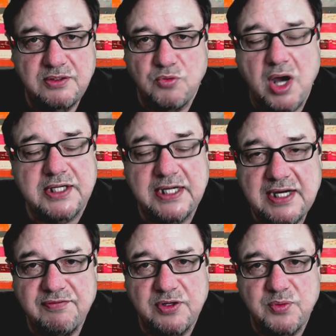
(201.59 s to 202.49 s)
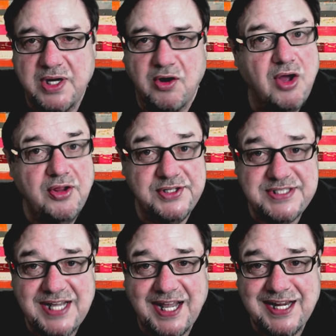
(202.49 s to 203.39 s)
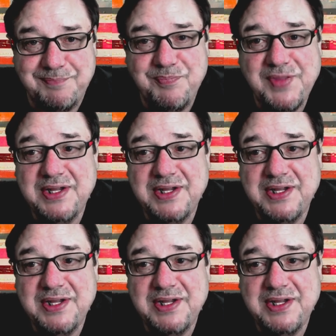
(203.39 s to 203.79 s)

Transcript: walking everywhere all the time.